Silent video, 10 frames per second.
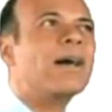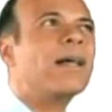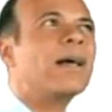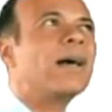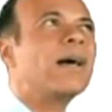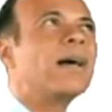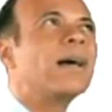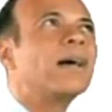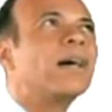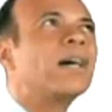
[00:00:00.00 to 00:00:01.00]

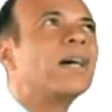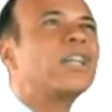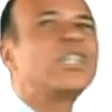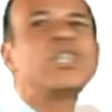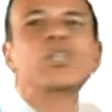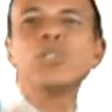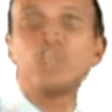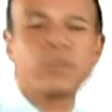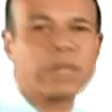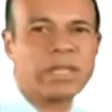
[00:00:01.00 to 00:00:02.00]
a
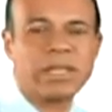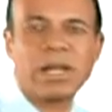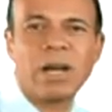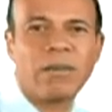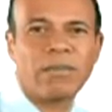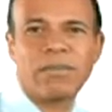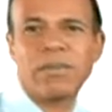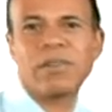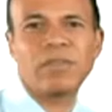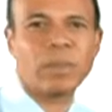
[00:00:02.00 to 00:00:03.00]
huge quantity
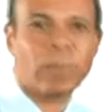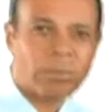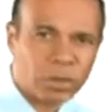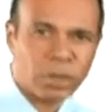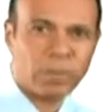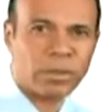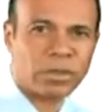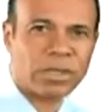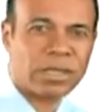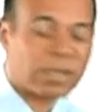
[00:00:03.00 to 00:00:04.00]
of new
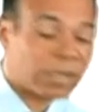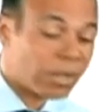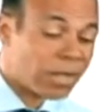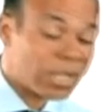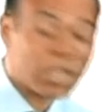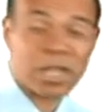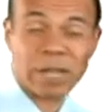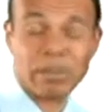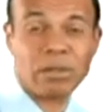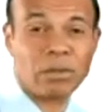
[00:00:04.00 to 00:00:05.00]
opportunities. So this
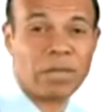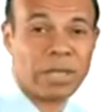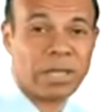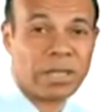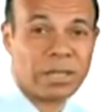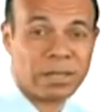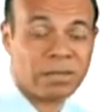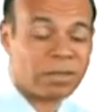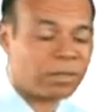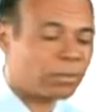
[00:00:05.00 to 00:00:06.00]
chapter 2 is
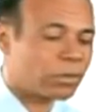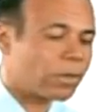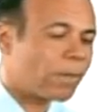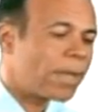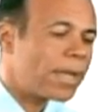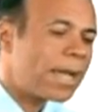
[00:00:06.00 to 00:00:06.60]
very important.